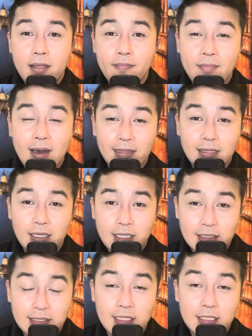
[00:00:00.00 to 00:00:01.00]
That
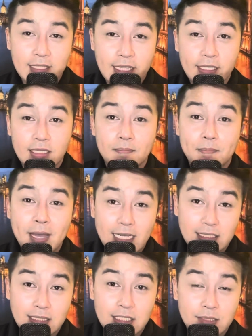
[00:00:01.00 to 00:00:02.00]
is the thing in the past,